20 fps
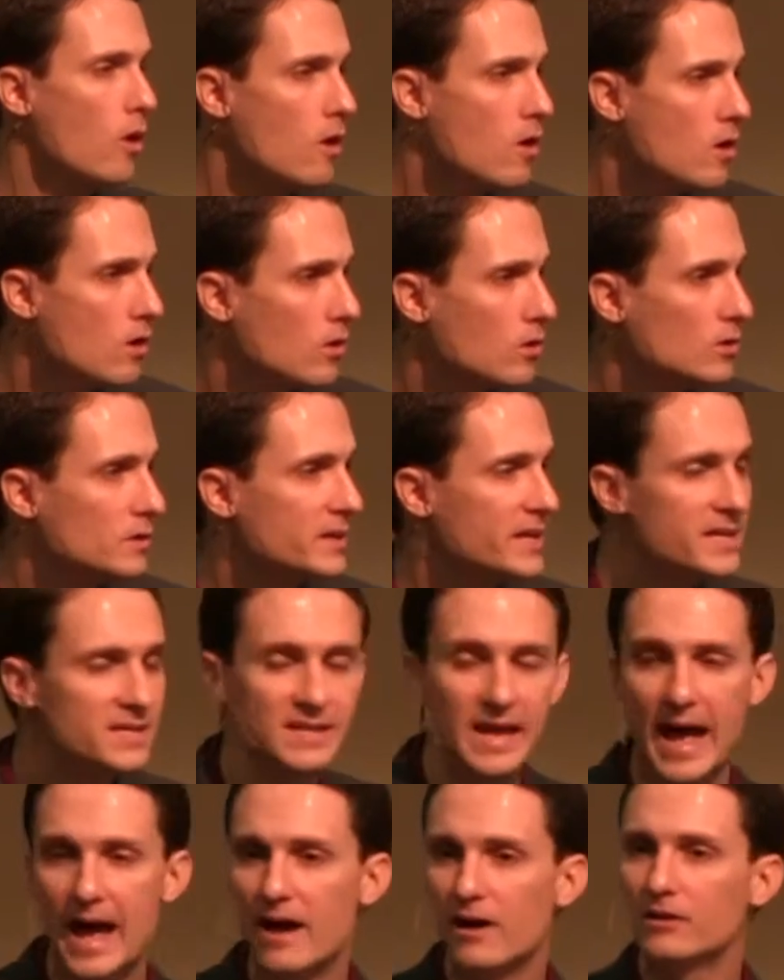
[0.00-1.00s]
world.
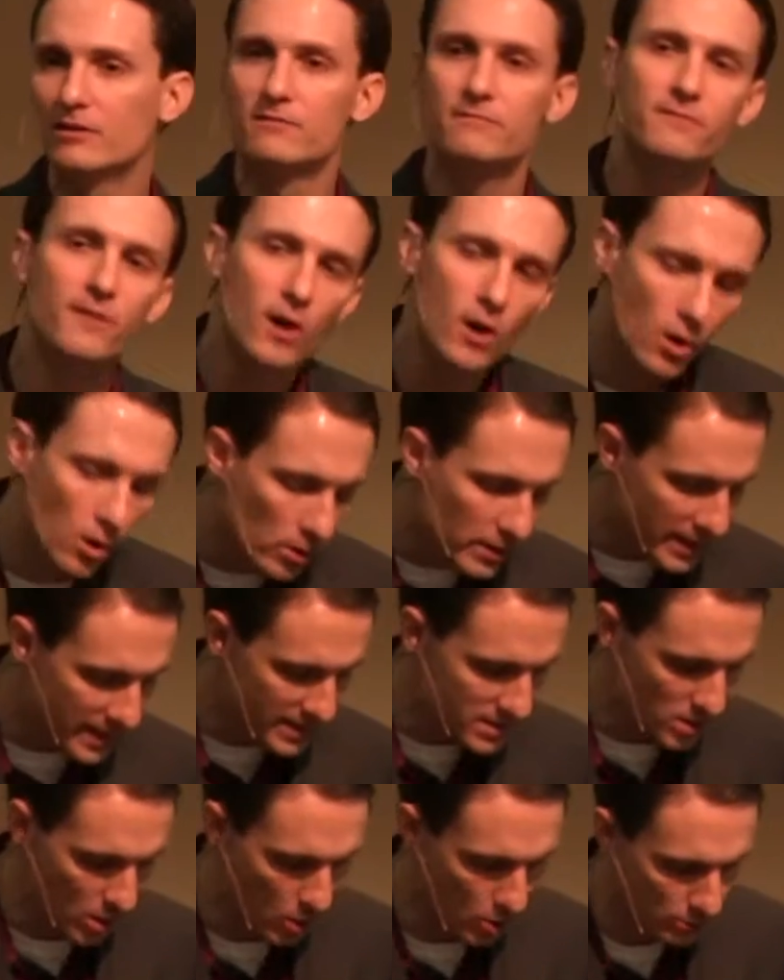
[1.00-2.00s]
It's out of
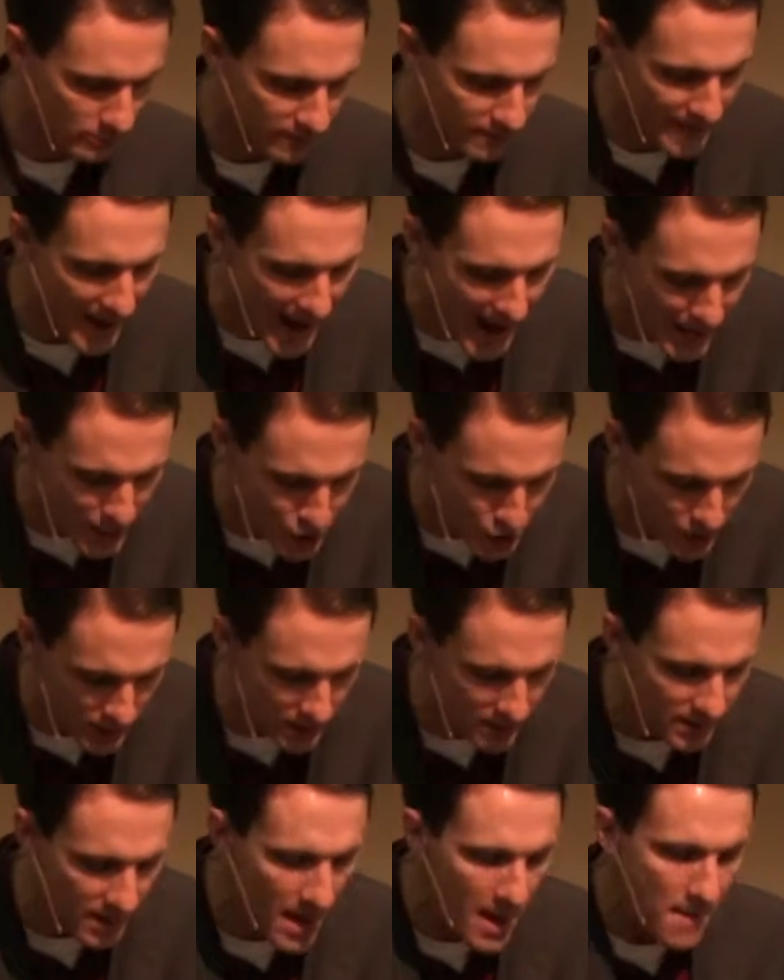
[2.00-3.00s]
vogue, it's old
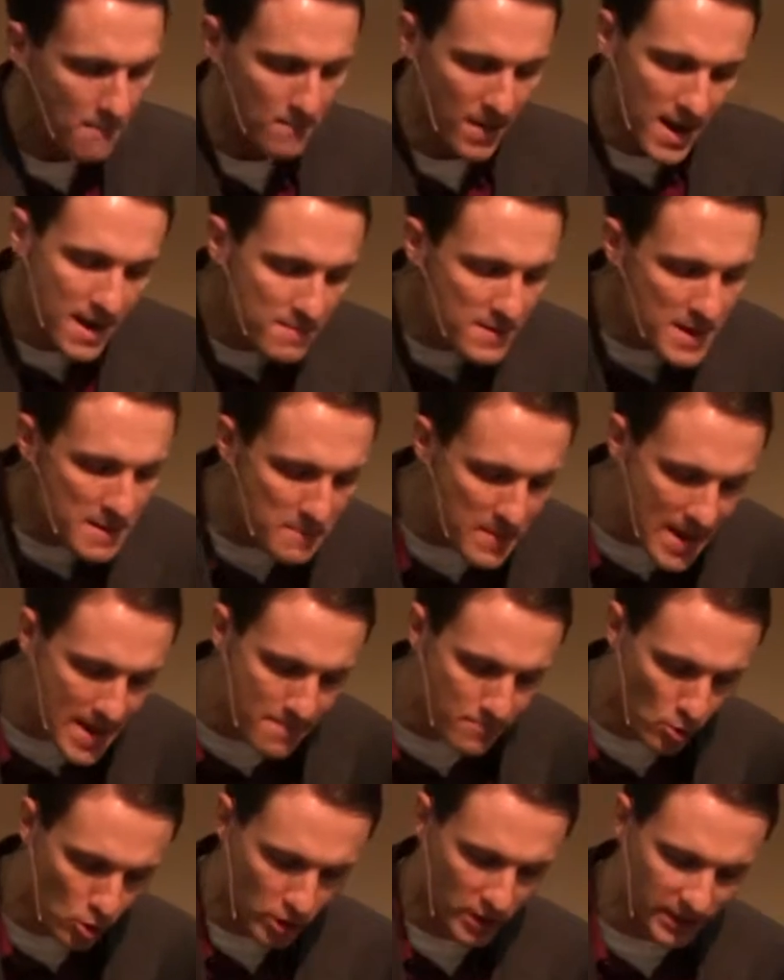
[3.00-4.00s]
fashioned. Maybe
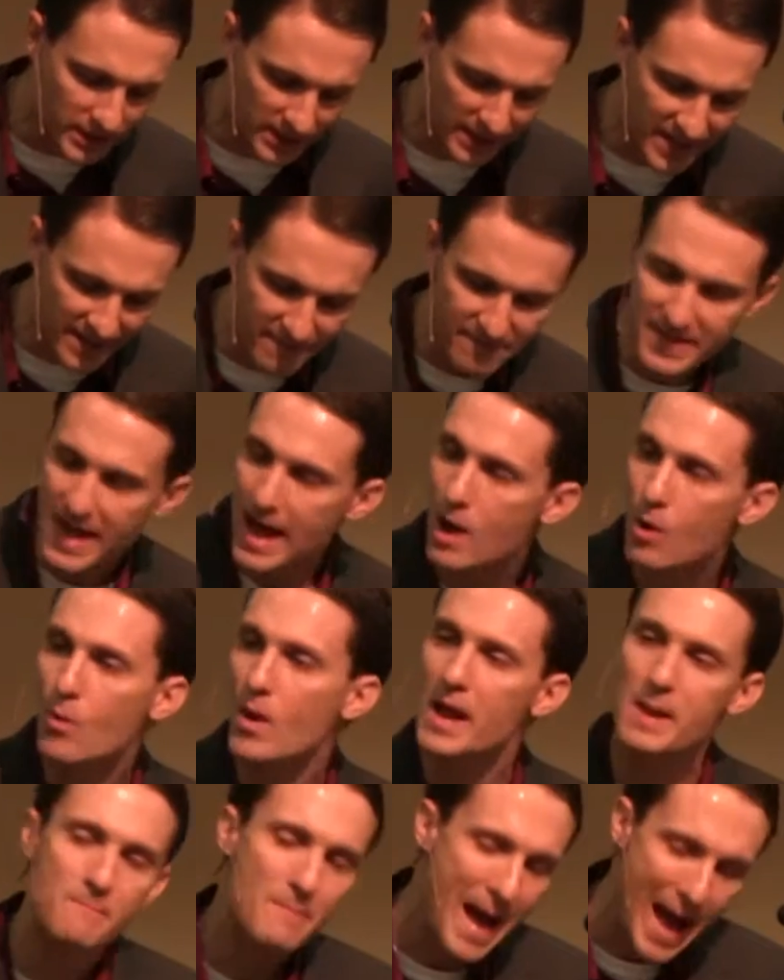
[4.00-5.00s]
people could live
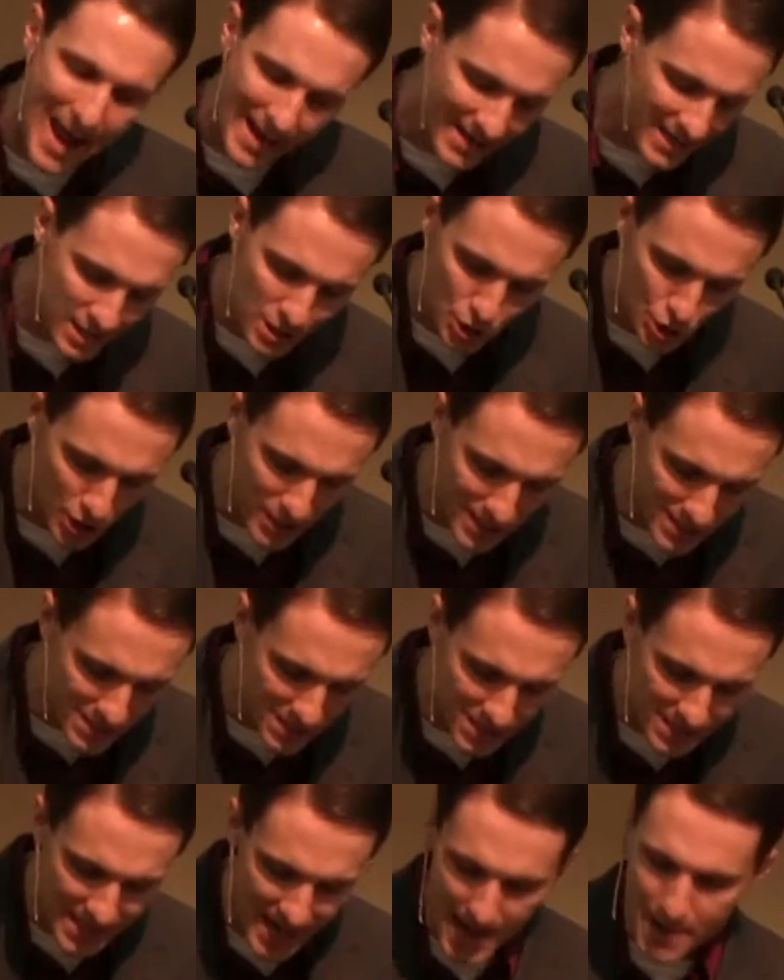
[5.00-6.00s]
that way back in
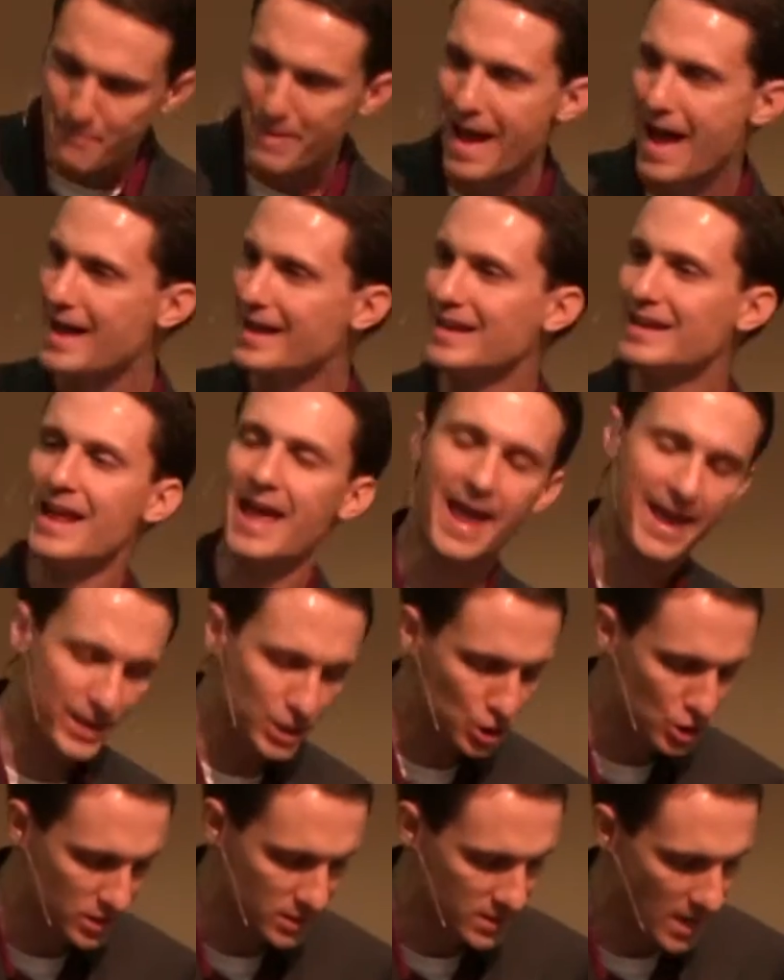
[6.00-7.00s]
Jesus' day, back in
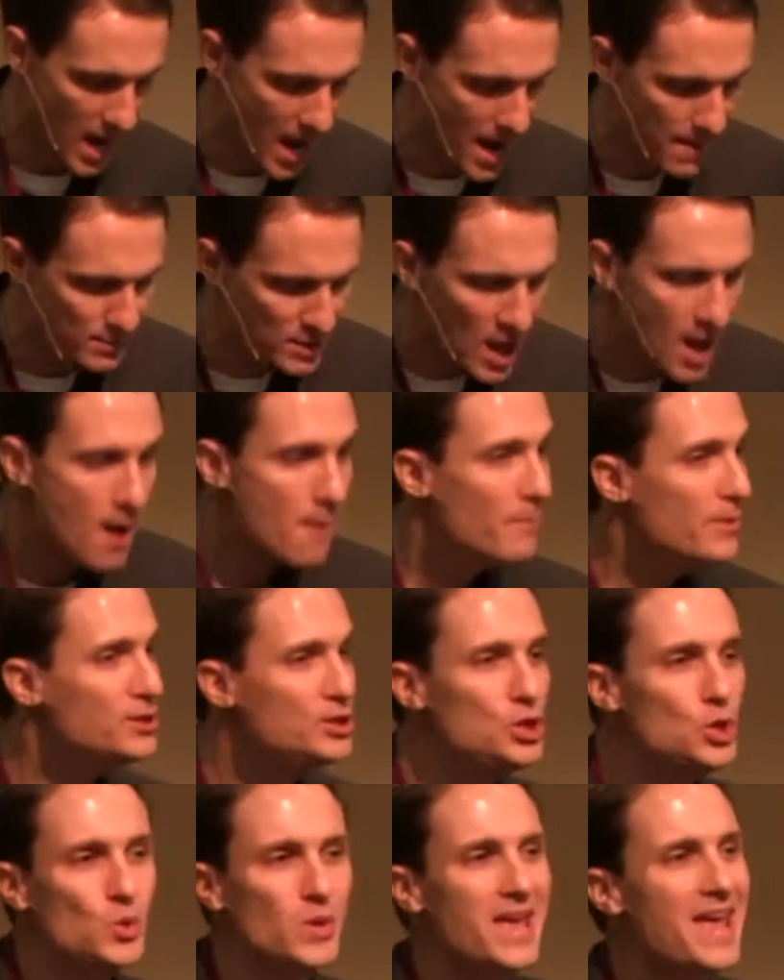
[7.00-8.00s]
ancient times,
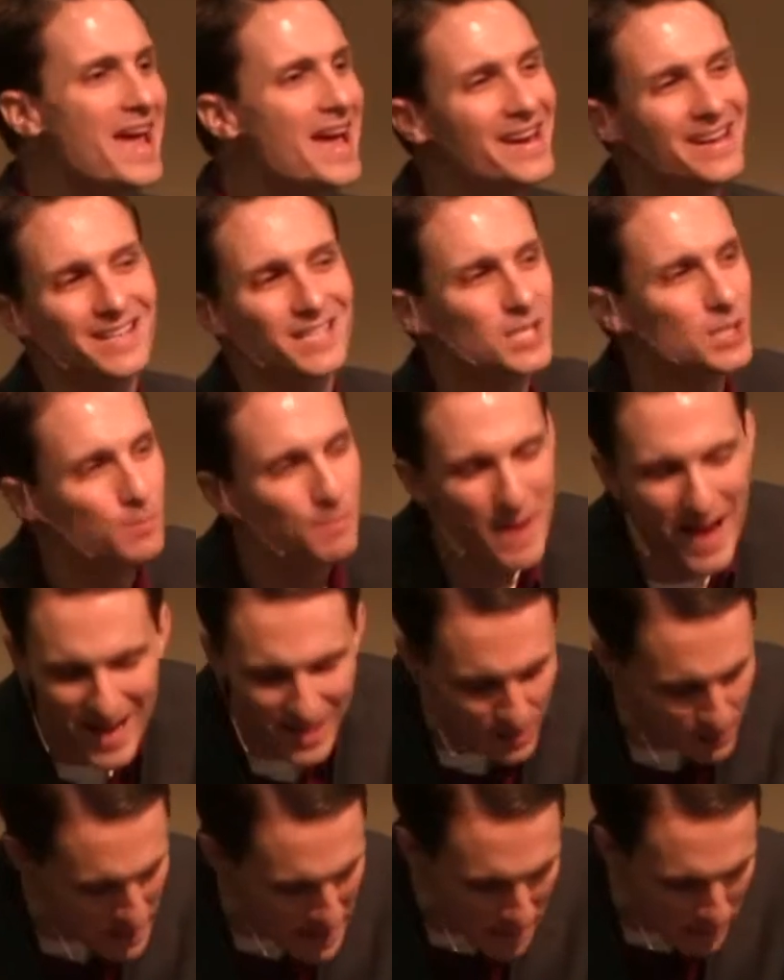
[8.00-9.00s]
but you can't
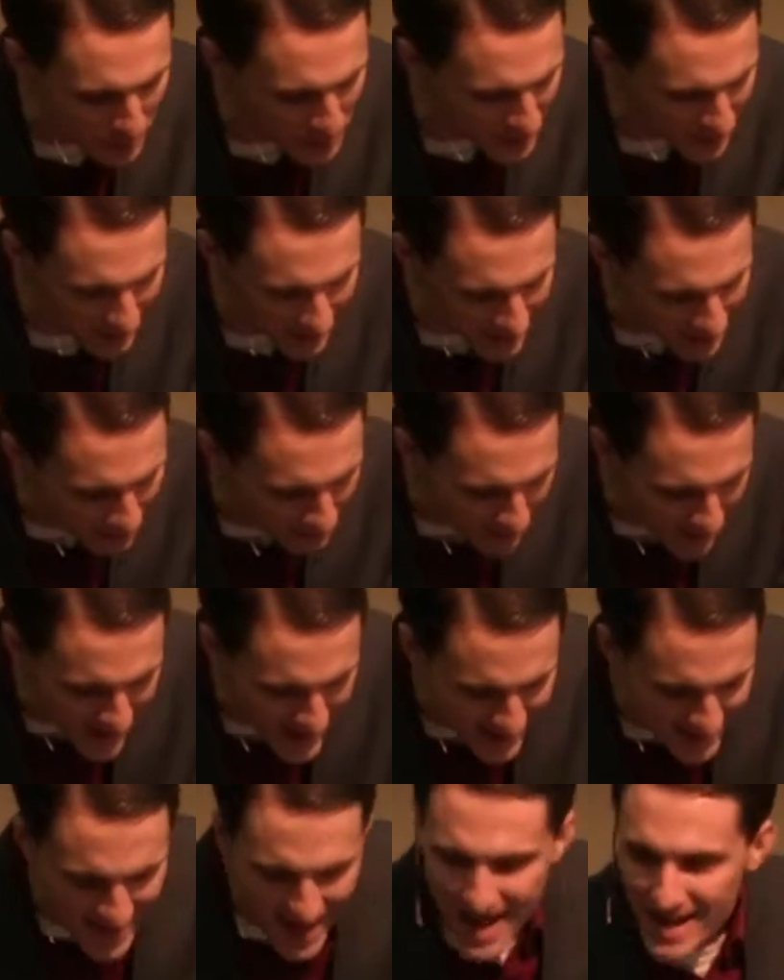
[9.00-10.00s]
expect people to live
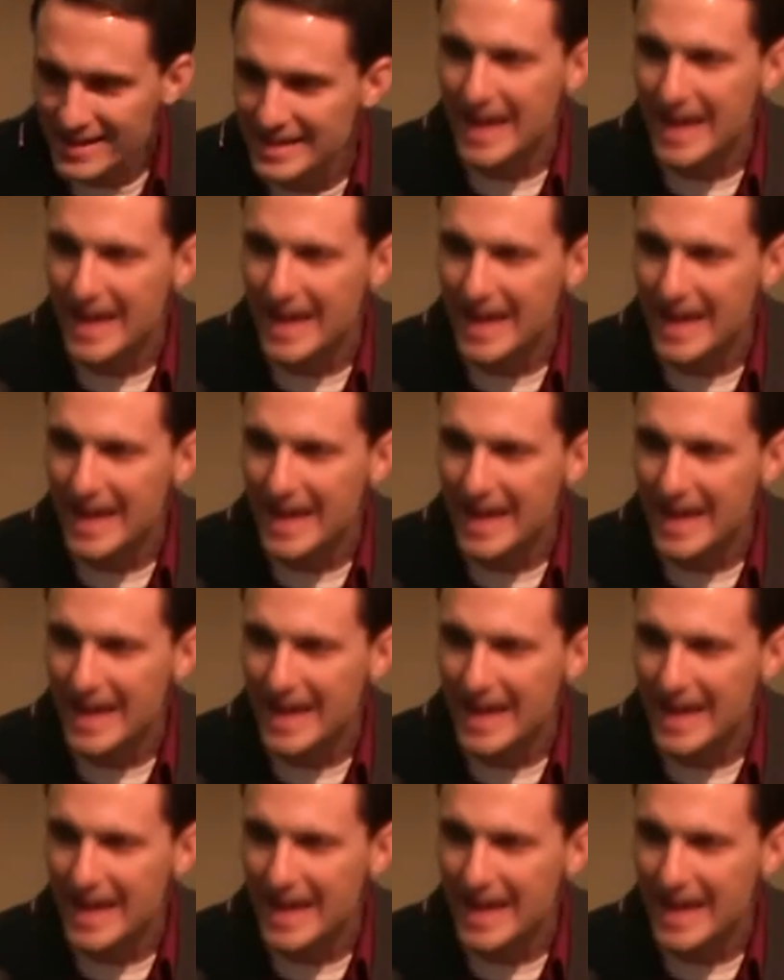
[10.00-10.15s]
like